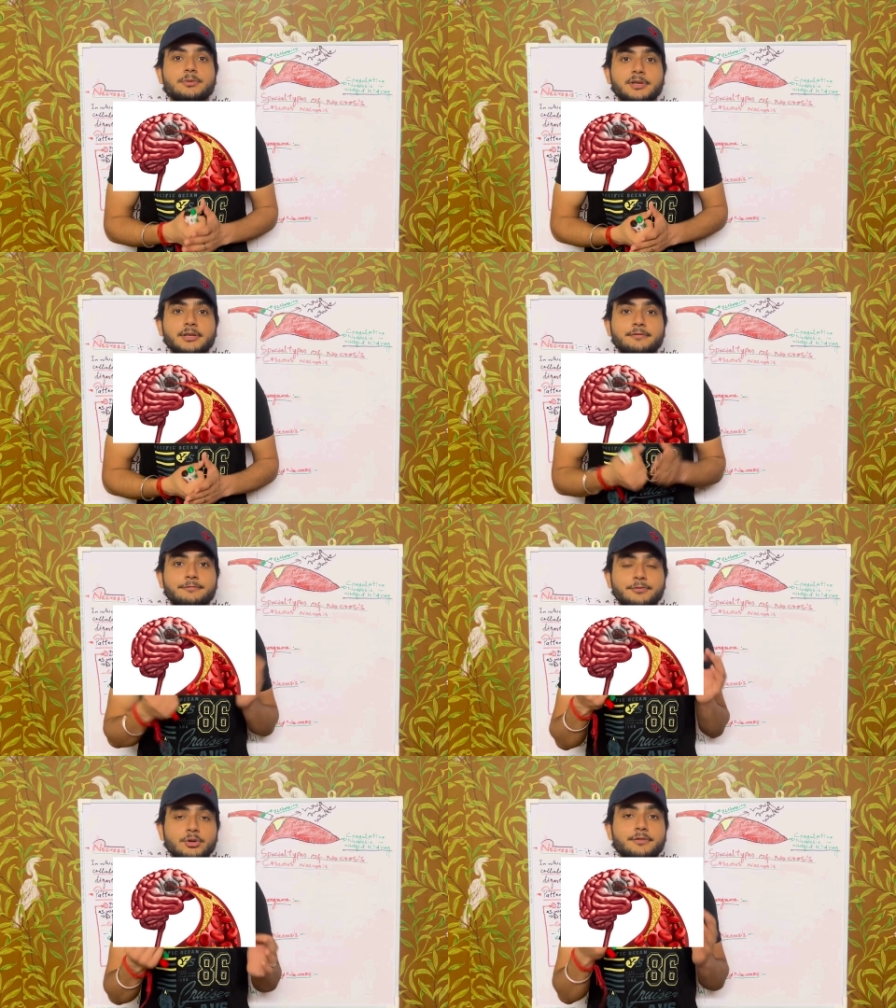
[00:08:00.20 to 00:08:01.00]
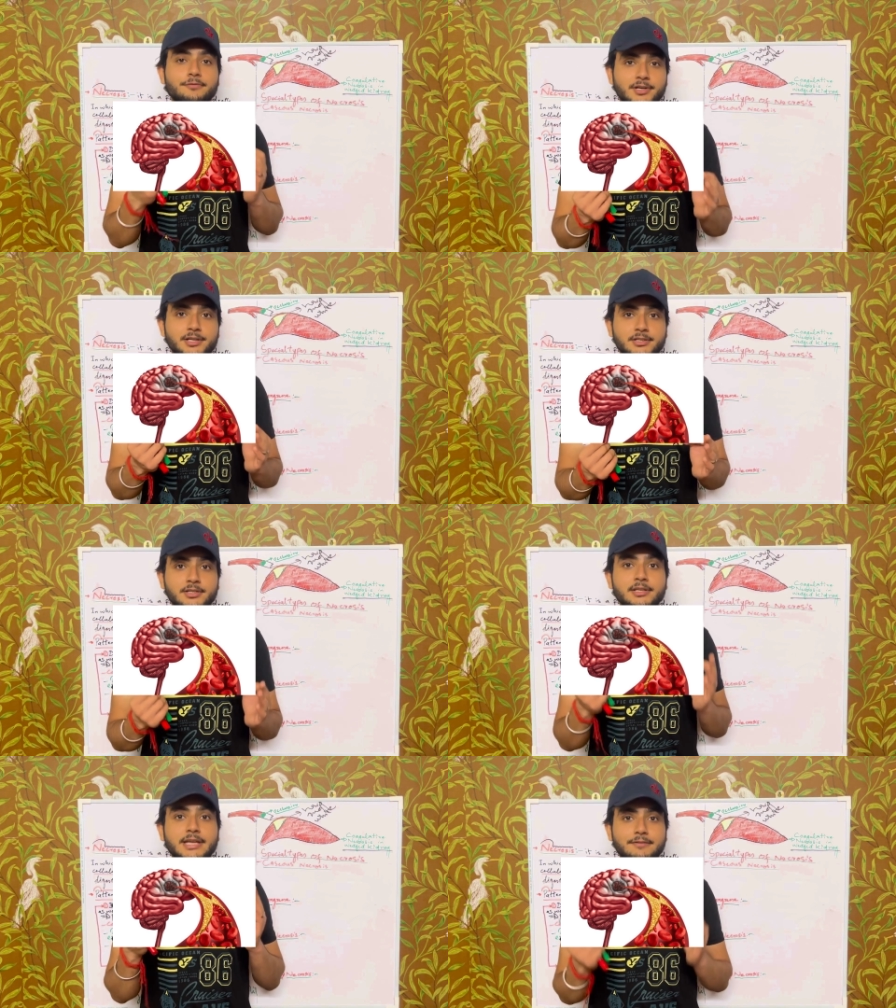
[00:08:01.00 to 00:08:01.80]
be fluid filled
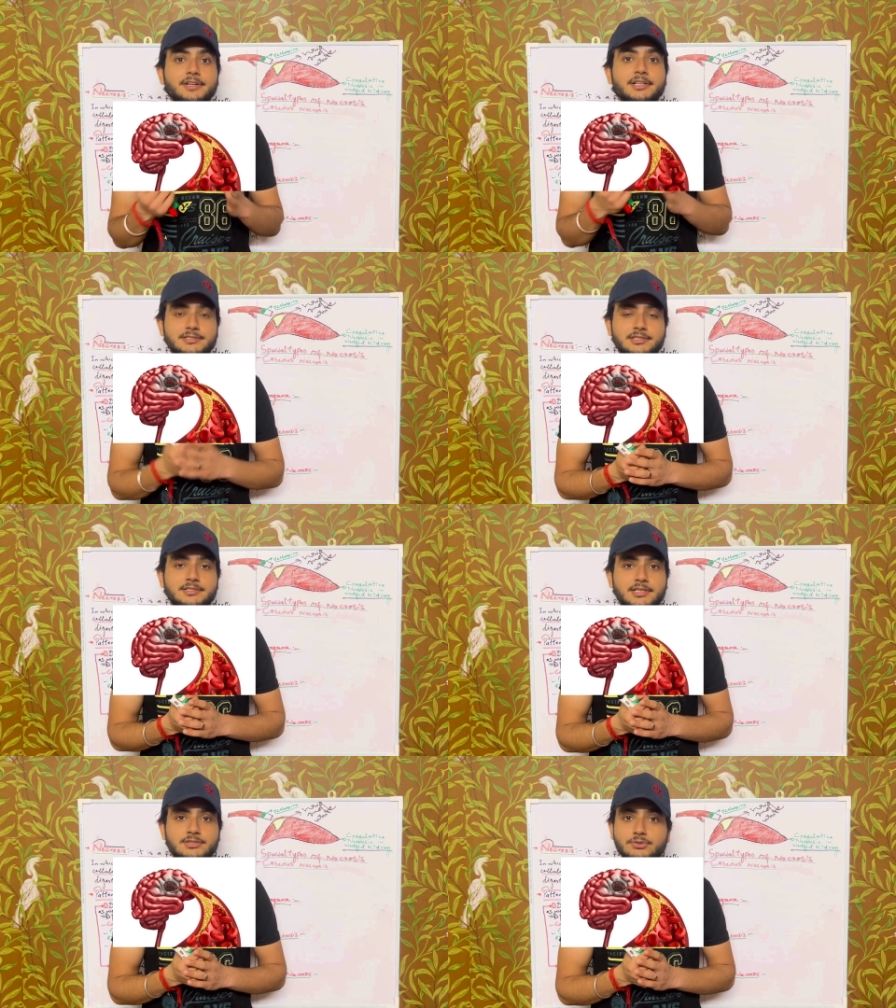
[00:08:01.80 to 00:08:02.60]
cavities in this case.